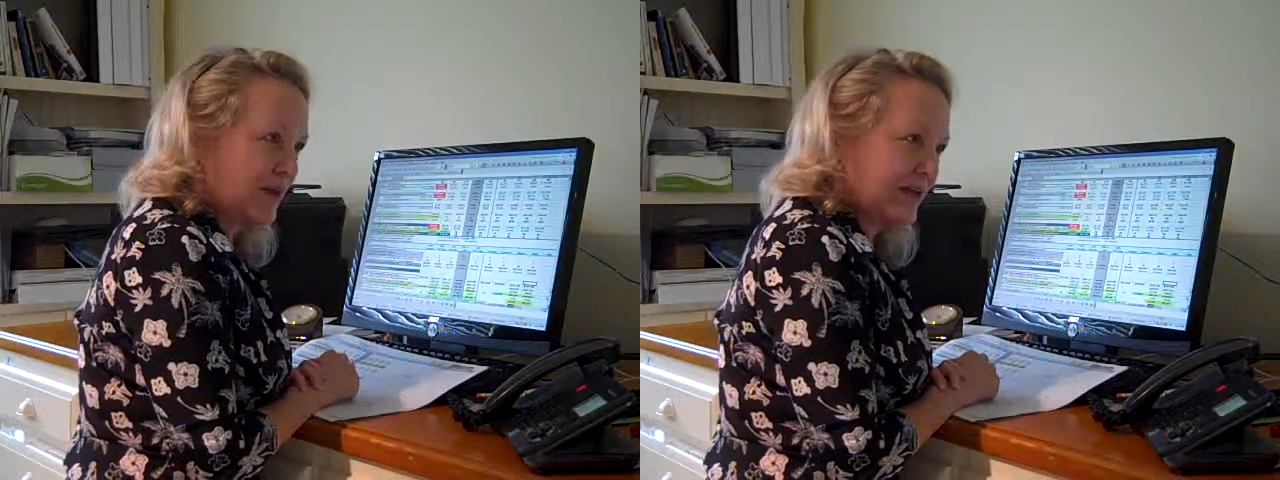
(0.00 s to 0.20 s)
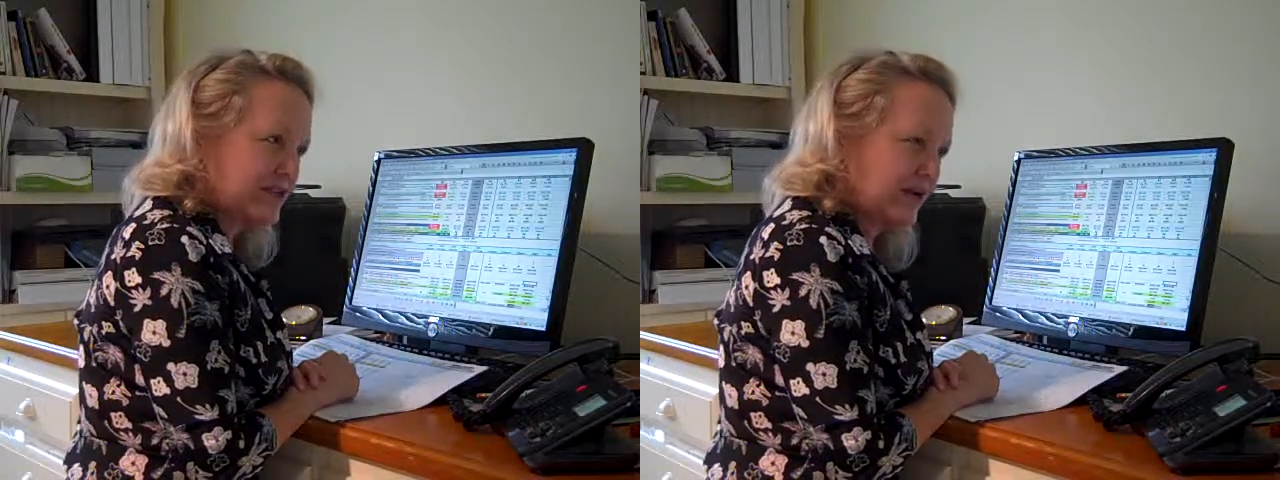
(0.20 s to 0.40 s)

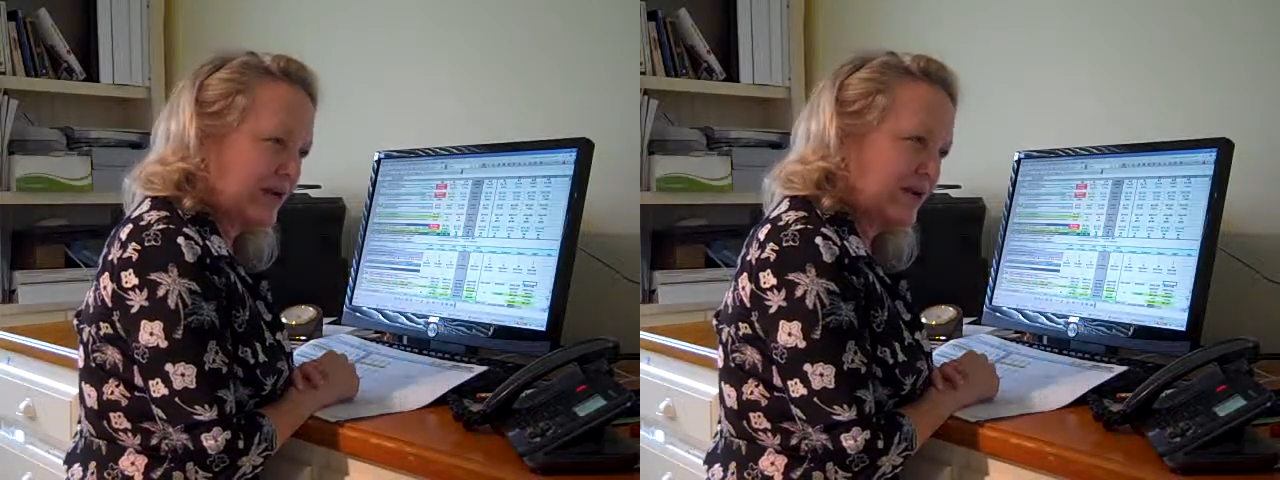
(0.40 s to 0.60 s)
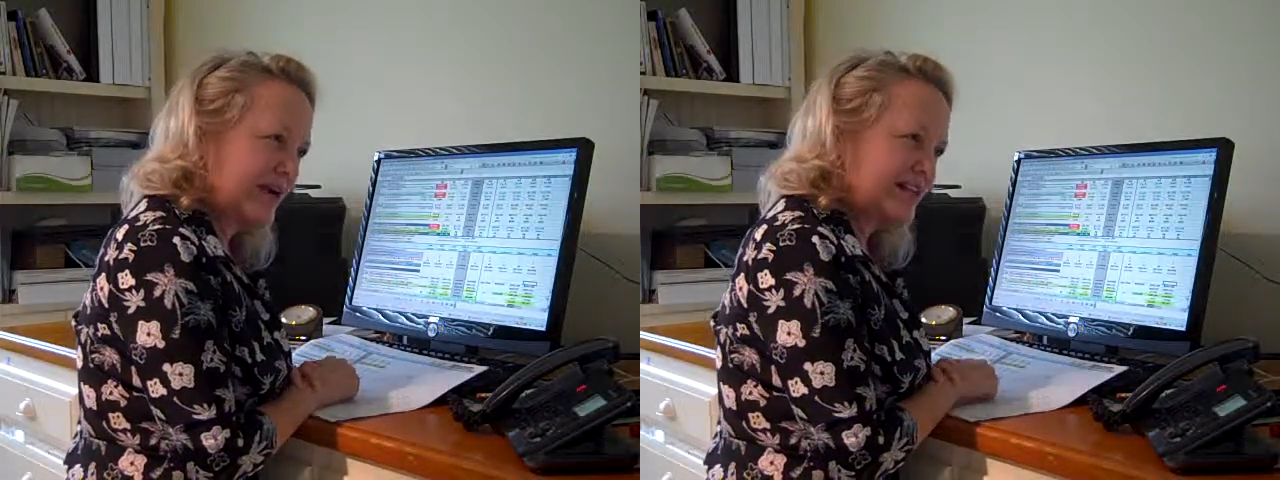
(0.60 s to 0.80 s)
Is there
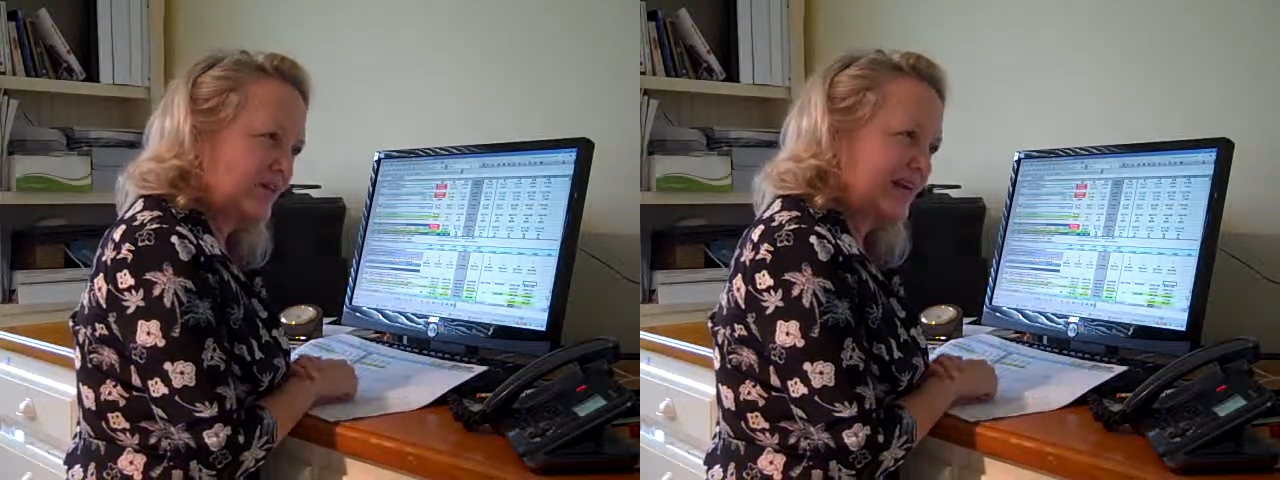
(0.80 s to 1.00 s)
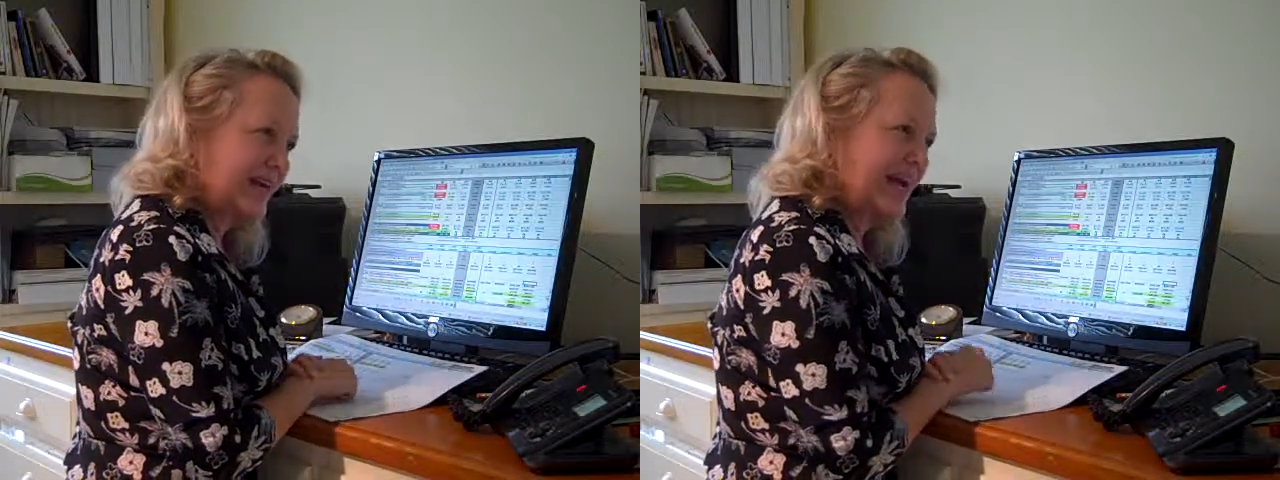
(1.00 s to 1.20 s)
any reason we